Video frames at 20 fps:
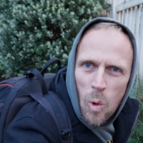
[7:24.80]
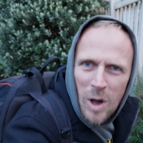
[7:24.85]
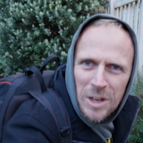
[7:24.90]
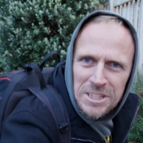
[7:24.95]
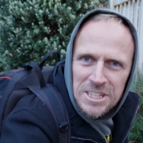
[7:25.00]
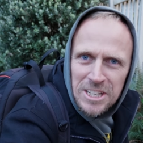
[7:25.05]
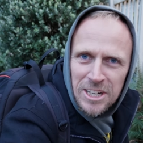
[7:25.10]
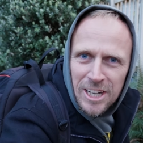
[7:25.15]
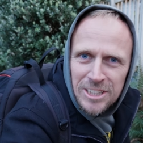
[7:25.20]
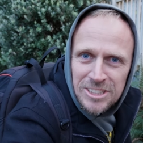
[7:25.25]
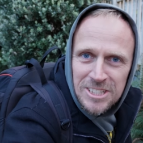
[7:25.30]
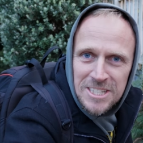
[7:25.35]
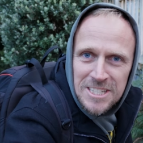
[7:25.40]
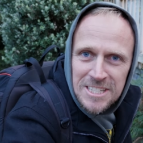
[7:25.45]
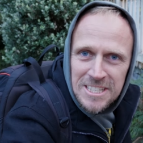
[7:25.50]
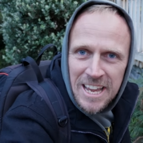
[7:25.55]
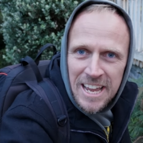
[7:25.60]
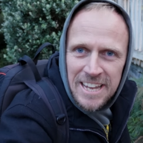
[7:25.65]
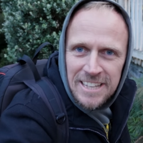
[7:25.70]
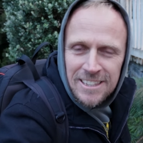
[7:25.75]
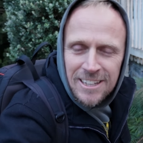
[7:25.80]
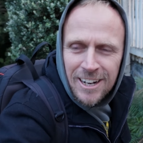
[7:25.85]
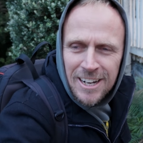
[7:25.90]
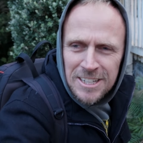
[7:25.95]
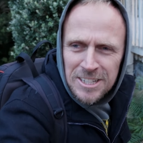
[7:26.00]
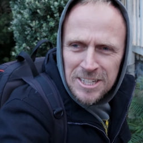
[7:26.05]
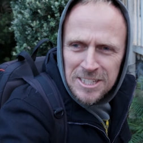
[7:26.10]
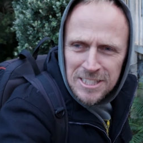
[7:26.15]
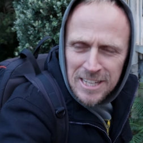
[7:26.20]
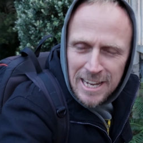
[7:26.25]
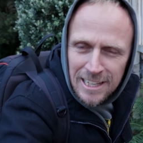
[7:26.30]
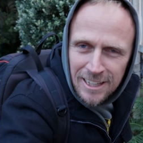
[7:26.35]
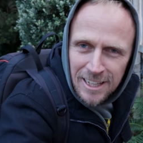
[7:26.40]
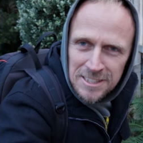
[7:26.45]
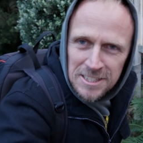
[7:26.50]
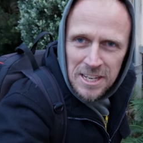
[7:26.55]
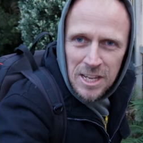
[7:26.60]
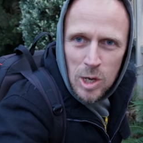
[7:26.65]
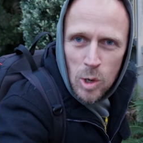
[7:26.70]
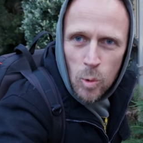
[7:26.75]
What did I just say? Did I just say
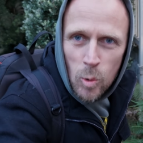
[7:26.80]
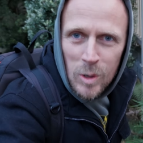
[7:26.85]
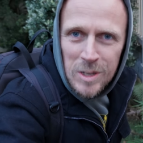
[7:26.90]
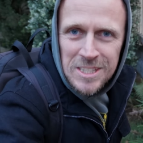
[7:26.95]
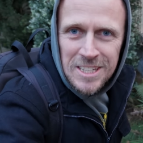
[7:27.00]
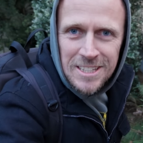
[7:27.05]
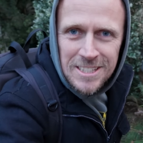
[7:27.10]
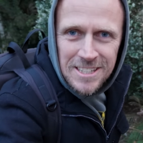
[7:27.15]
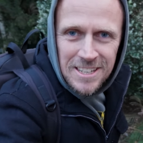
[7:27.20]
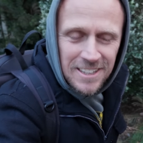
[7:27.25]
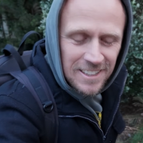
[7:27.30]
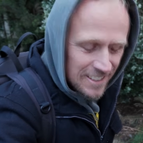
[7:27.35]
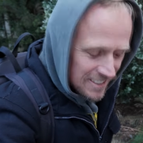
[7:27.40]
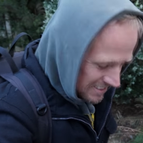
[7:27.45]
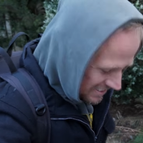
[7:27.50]
let's inquisit?